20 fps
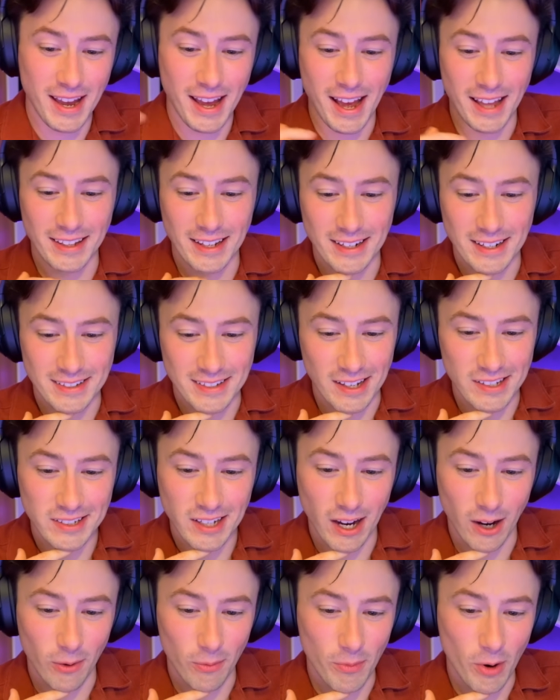And then it does
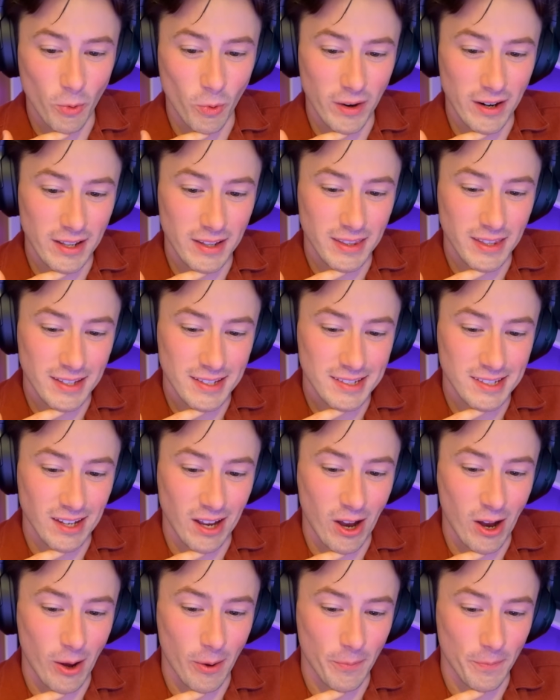come with
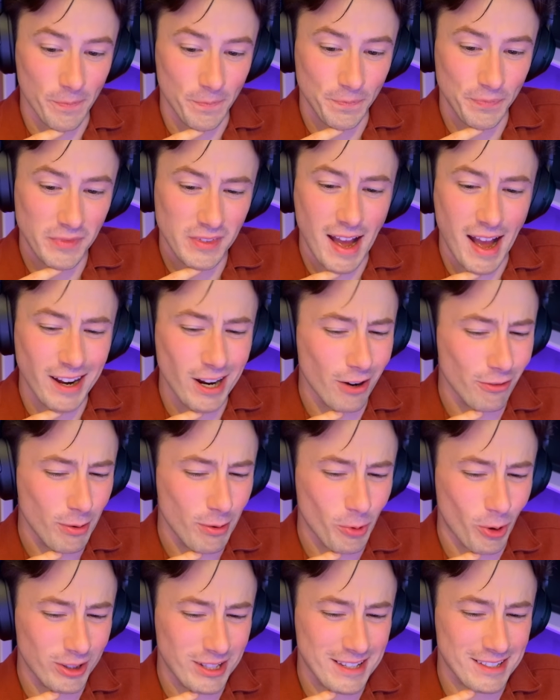some, I can't
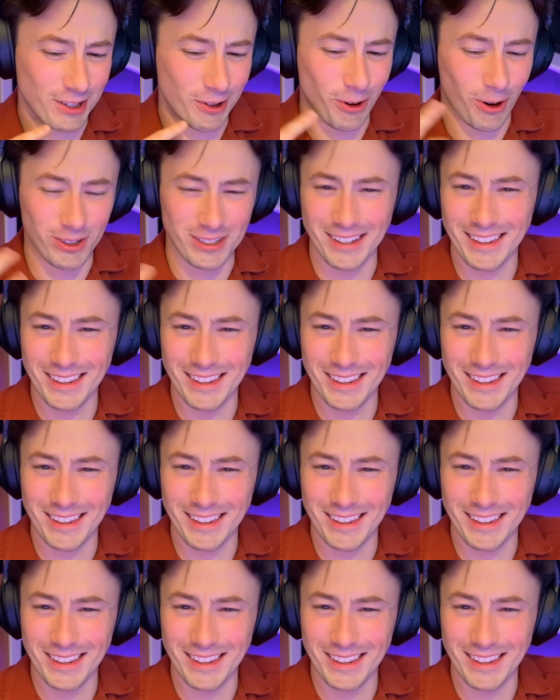remember what these are called.